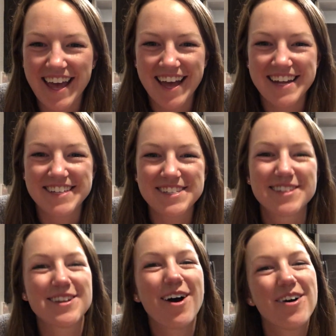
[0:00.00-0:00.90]
It is
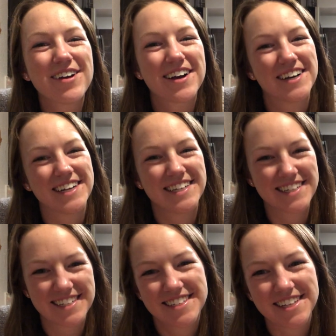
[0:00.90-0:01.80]
so good
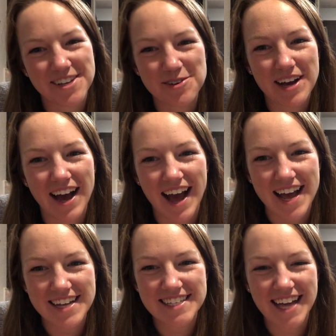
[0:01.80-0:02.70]
to see you
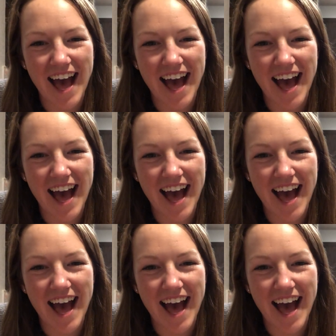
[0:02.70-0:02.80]
guys.